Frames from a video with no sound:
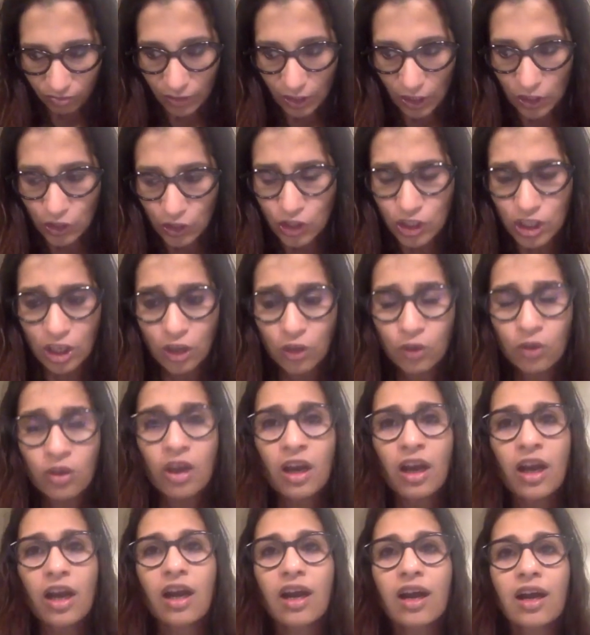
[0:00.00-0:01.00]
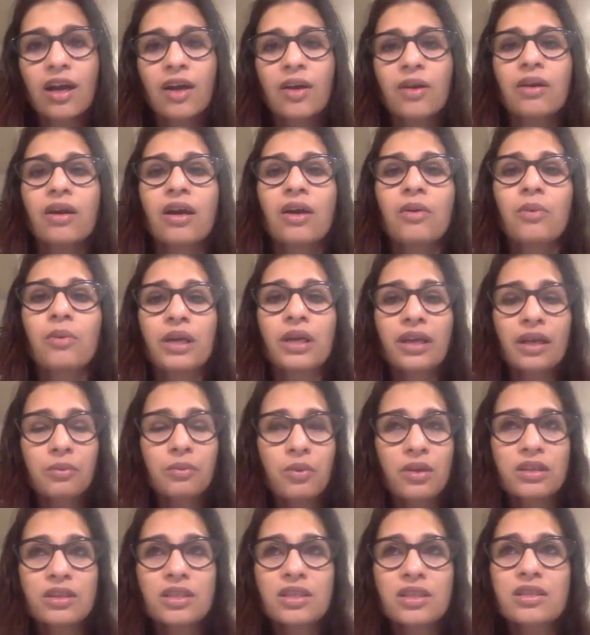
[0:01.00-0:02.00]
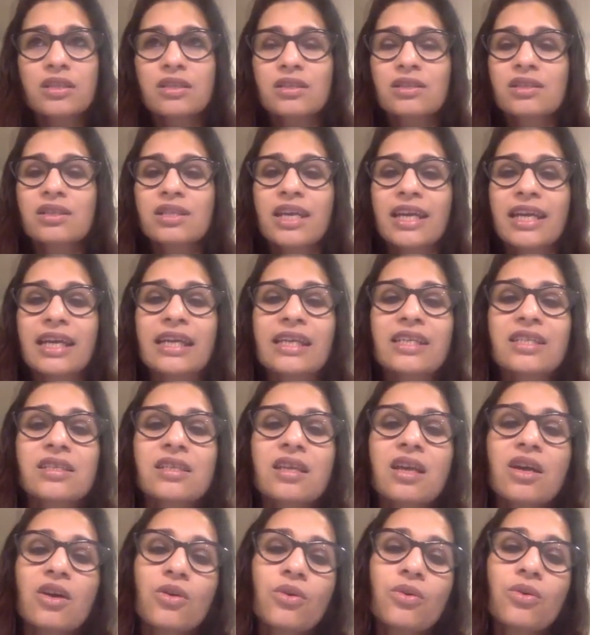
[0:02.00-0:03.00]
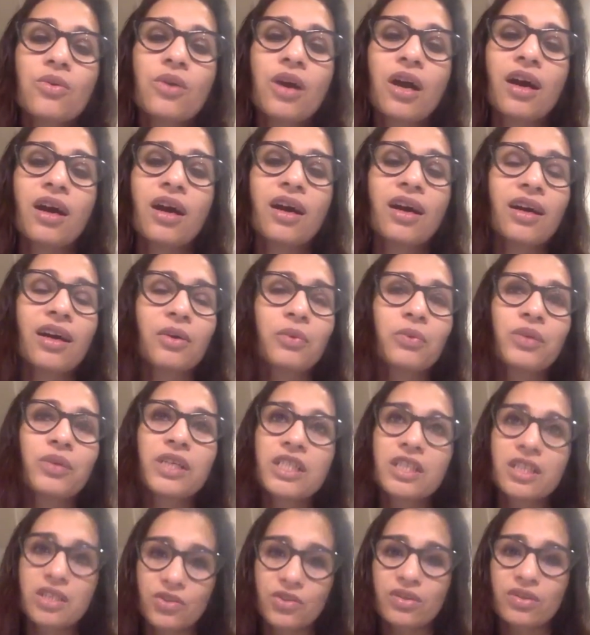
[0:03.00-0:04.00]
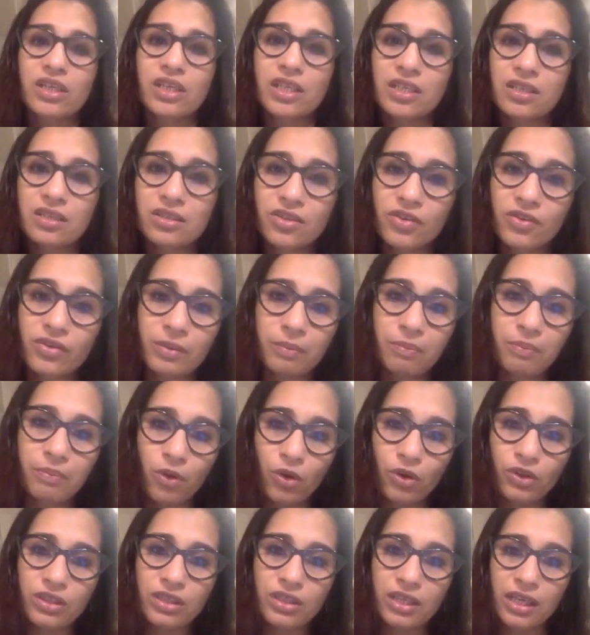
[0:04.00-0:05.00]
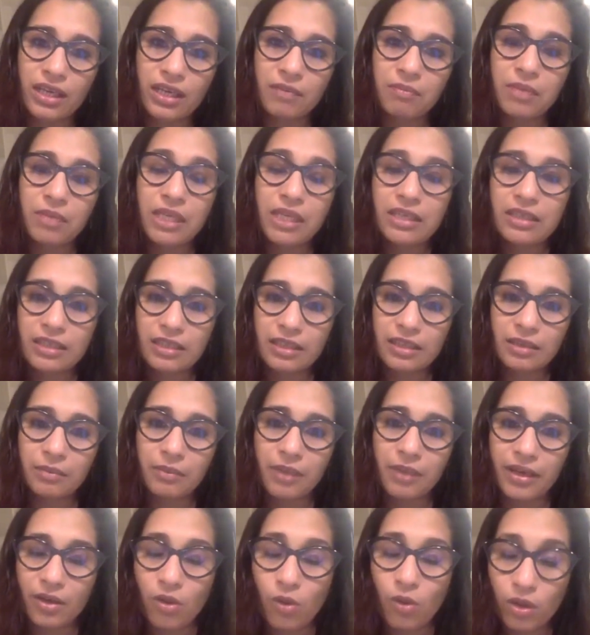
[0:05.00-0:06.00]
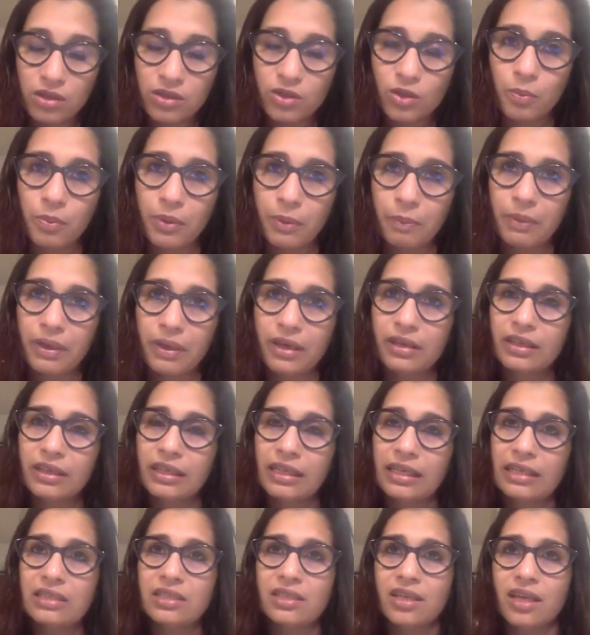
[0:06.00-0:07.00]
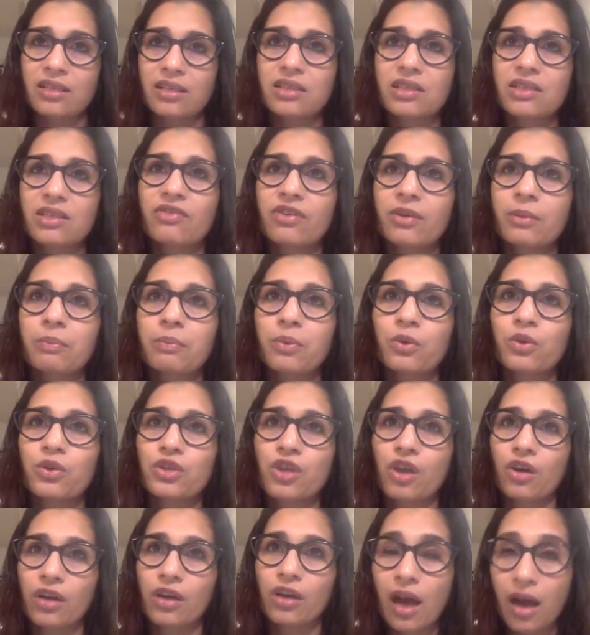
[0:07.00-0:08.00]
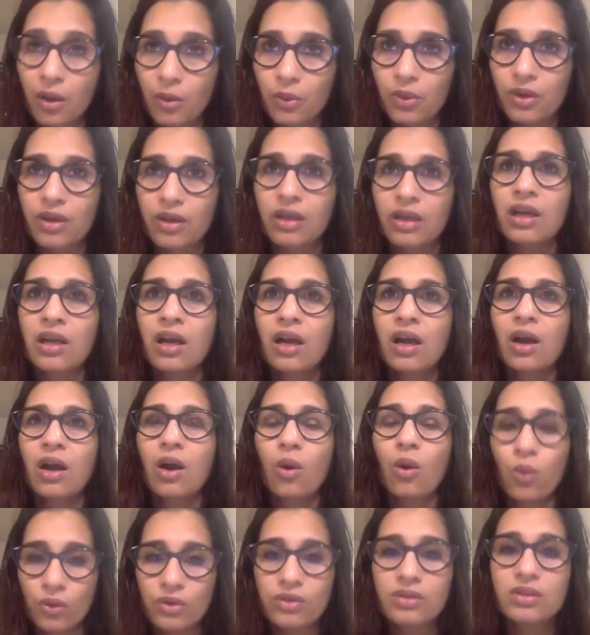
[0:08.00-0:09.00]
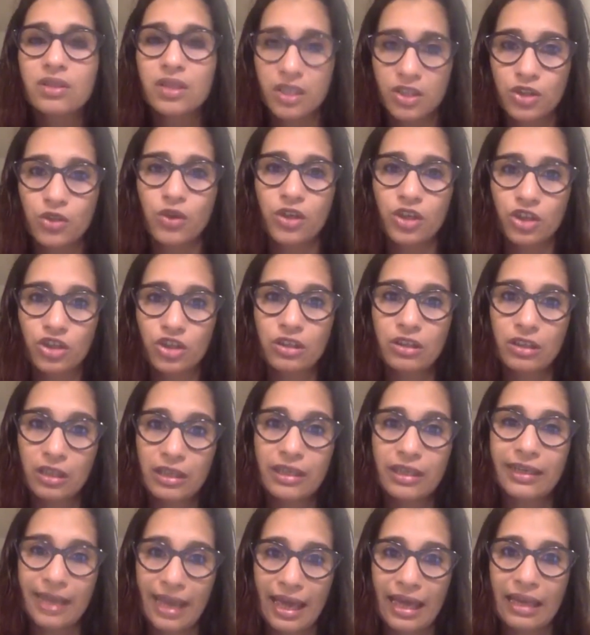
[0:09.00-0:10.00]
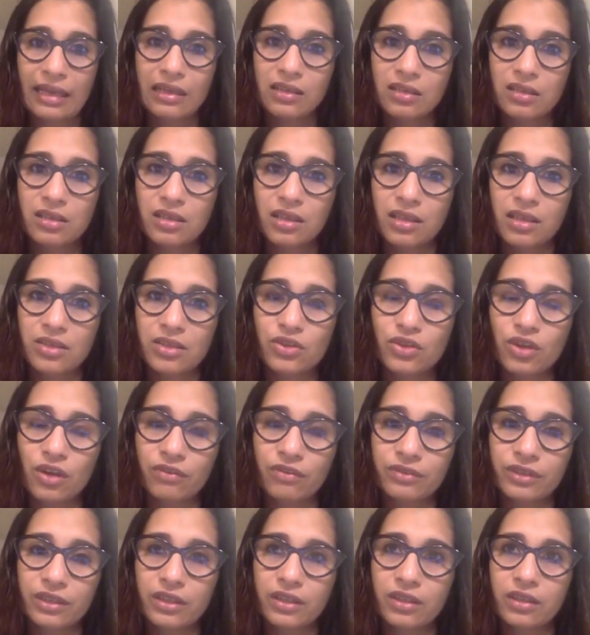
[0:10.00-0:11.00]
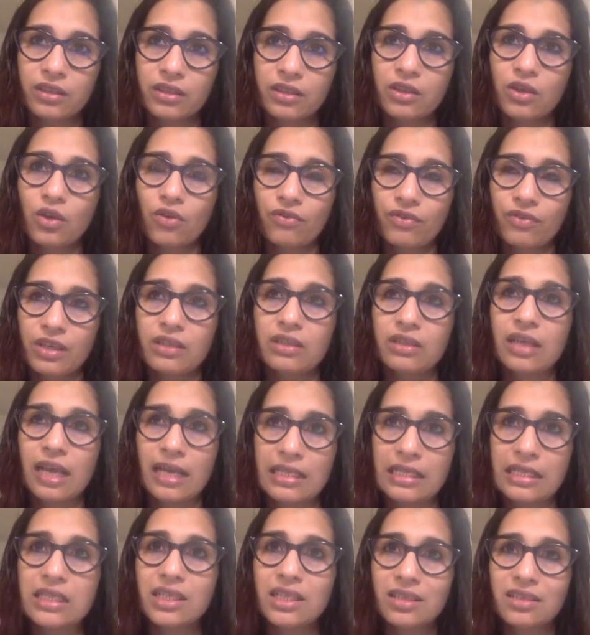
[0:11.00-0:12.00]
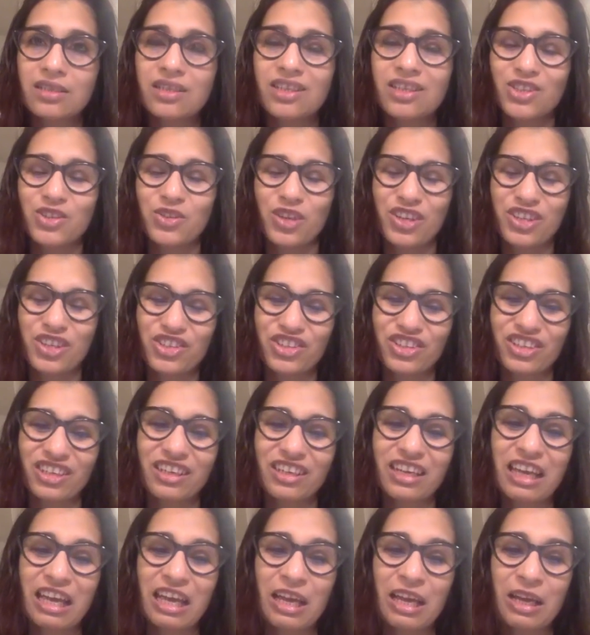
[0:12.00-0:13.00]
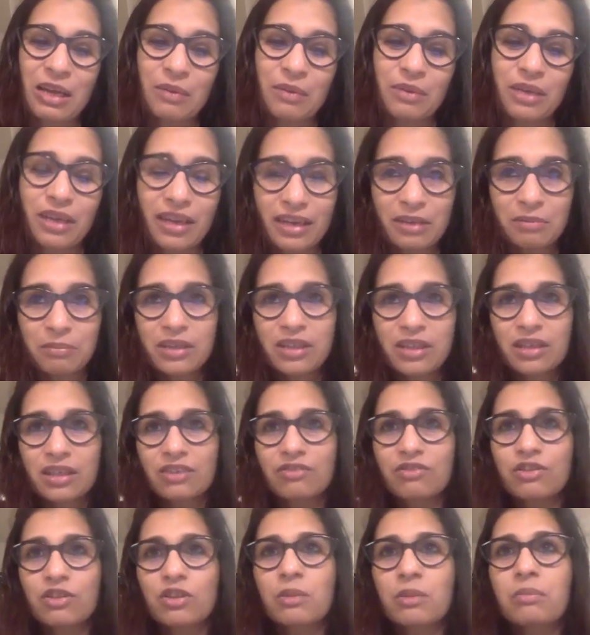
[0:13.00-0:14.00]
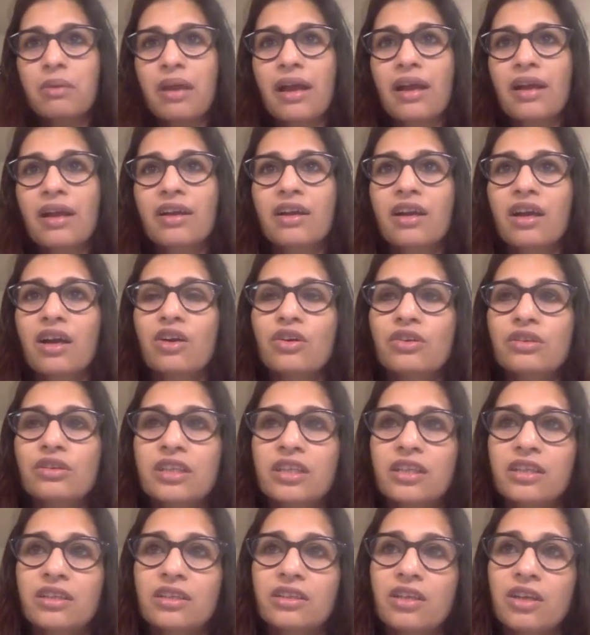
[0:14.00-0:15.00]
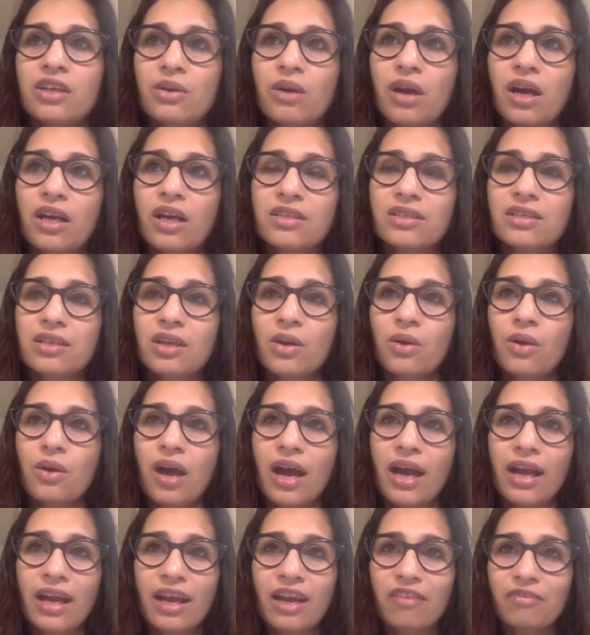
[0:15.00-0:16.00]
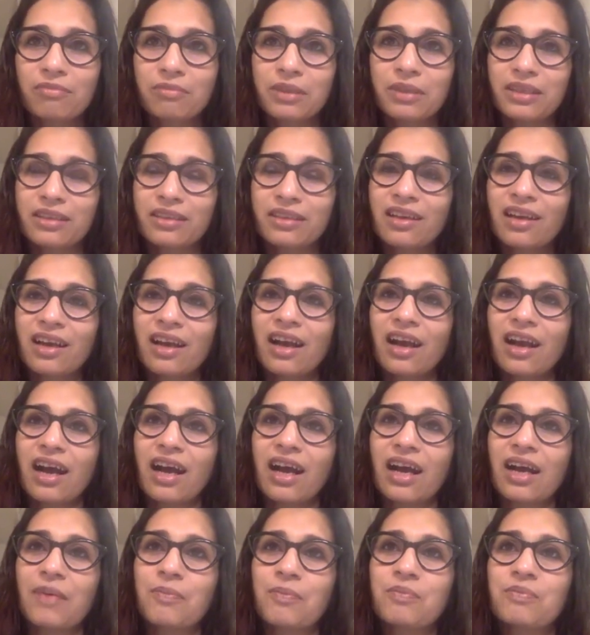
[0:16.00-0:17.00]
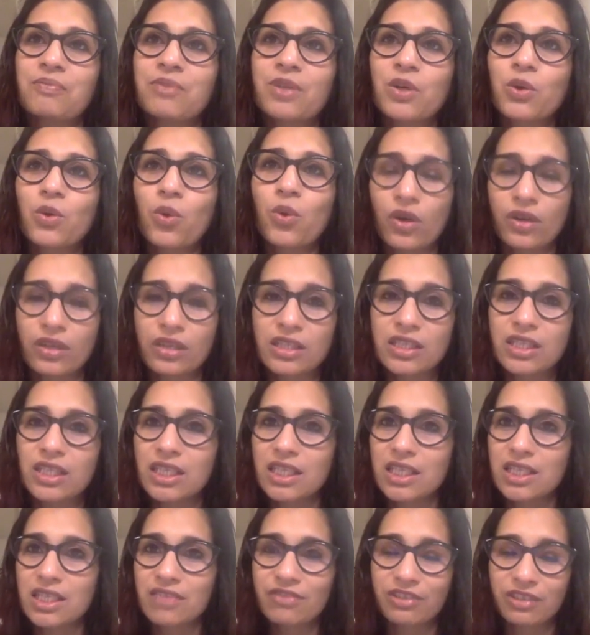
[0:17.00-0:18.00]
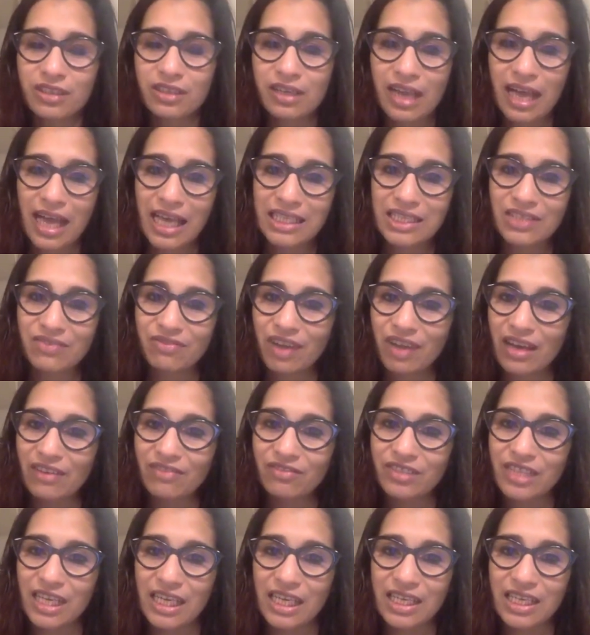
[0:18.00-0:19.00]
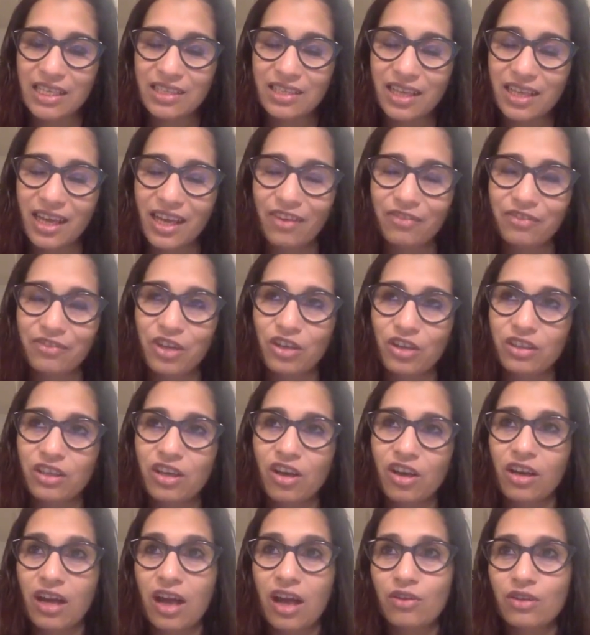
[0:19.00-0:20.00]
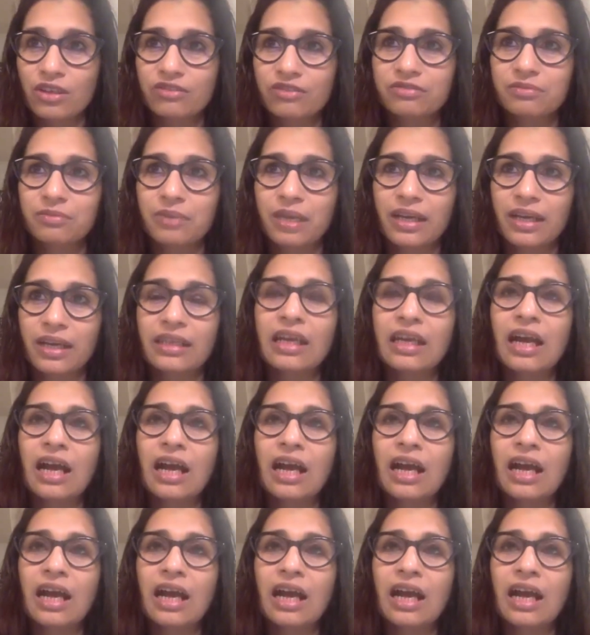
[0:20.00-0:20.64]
So what I wanted to say, we just released a report in Medium and also prepared an extensive report on our own situational analysis of the COVID-19 situation. But let me give you a background. I have been quarantined for the last 5 days. I have not gone out of my